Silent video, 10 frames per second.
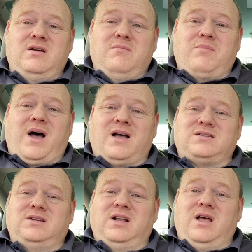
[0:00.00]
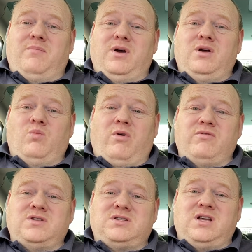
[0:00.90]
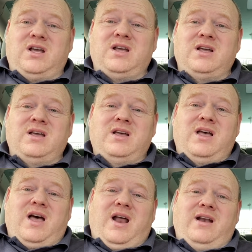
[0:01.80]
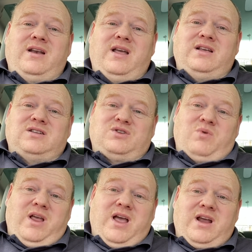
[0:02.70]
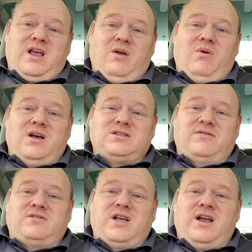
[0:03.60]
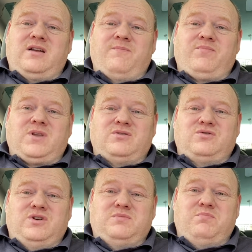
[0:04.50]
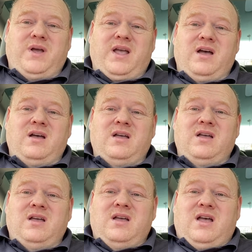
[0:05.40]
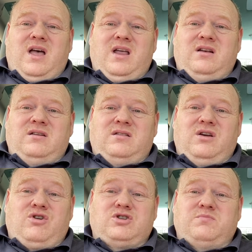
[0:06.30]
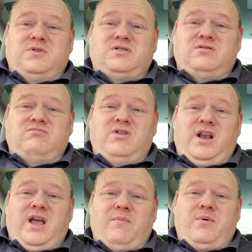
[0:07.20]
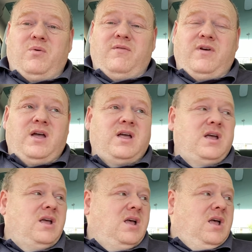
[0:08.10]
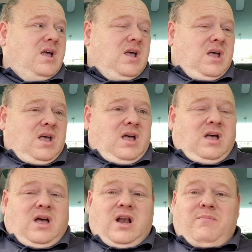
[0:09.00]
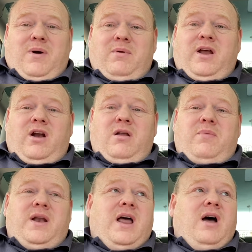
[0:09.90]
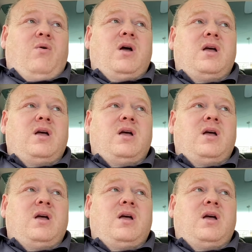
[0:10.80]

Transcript: parts and labour warranty, and it's a 28 kilowatt, as I've said. So it's bigger and the customer's really happy with it. And I'm babbling on a bit now.